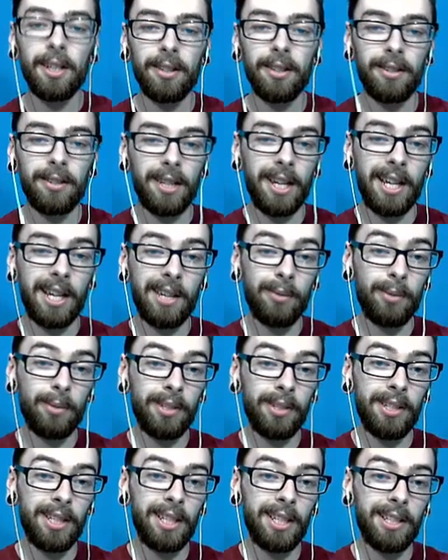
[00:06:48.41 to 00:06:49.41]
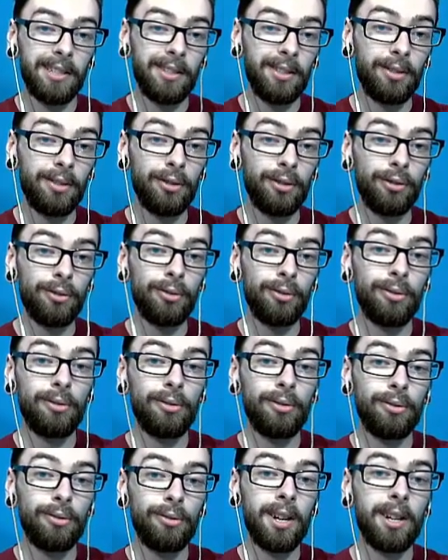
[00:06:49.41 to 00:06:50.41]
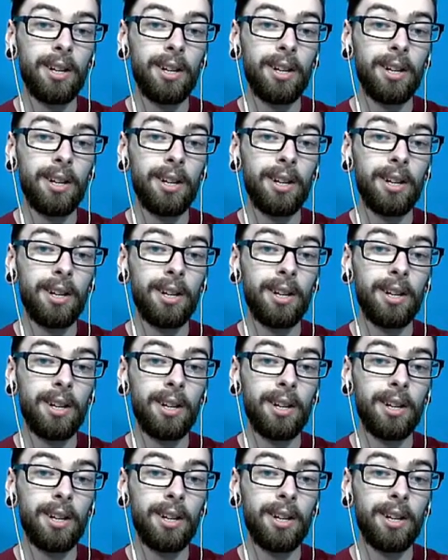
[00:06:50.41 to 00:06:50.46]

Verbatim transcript: that we need to